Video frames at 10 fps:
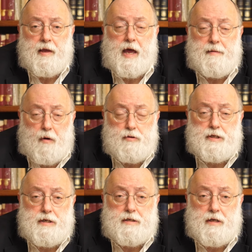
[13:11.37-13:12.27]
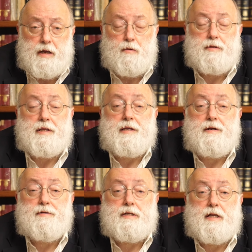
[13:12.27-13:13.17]
and Moses, and all the
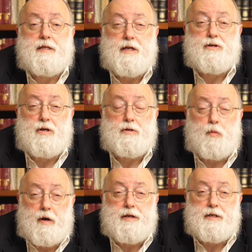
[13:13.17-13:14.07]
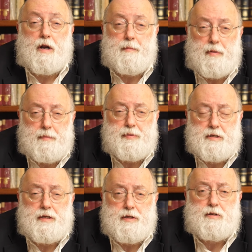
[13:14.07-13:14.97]
leaders to teach us what is our
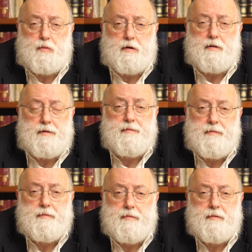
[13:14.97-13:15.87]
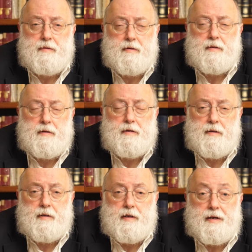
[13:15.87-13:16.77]
purpose in this world.
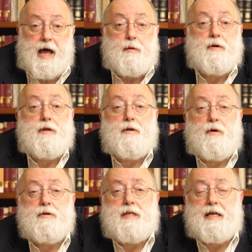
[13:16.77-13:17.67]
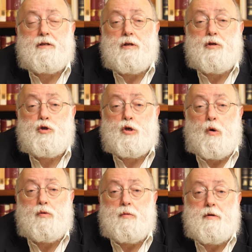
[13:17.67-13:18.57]
Now, when there are those that
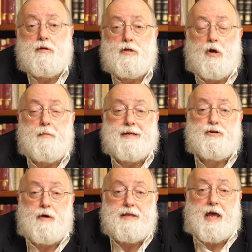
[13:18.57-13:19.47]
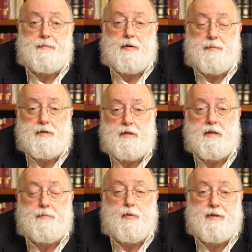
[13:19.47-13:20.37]
so, so betray that purpose to
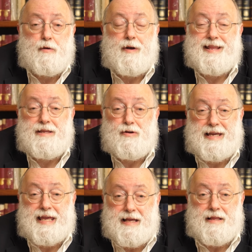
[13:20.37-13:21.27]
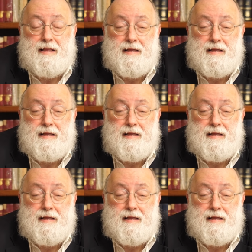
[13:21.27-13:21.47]
the point they're ready to kill